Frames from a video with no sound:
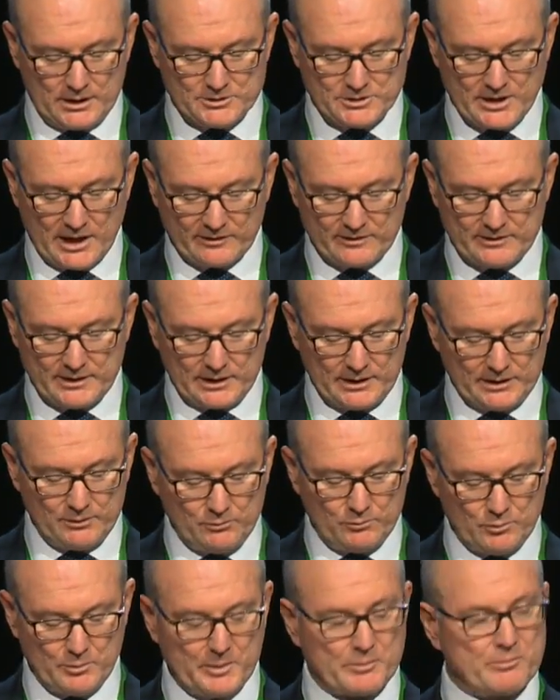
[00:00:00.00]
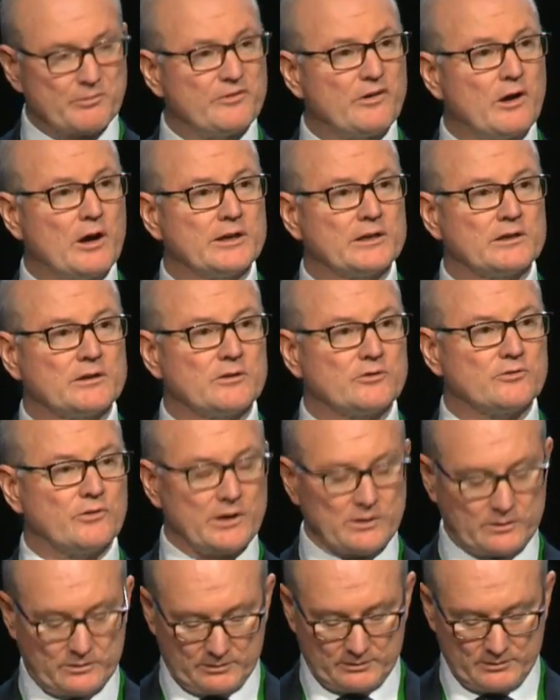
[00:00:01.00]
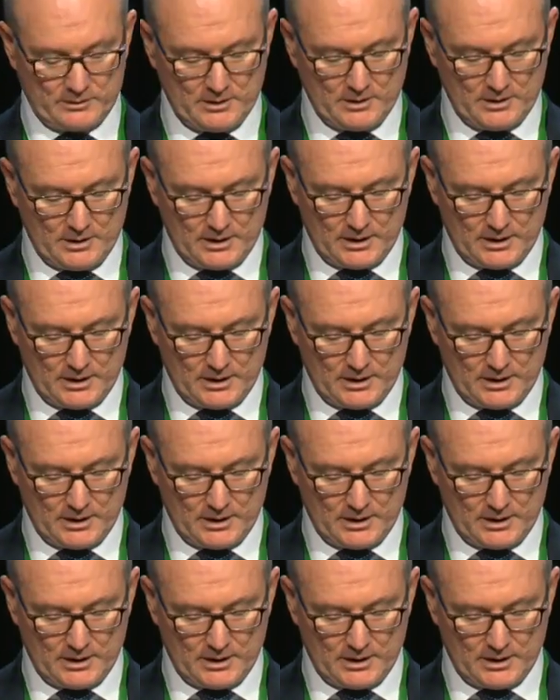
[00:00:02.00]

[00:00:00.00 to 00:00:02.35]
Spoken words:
Jack Snelling, will be providing an address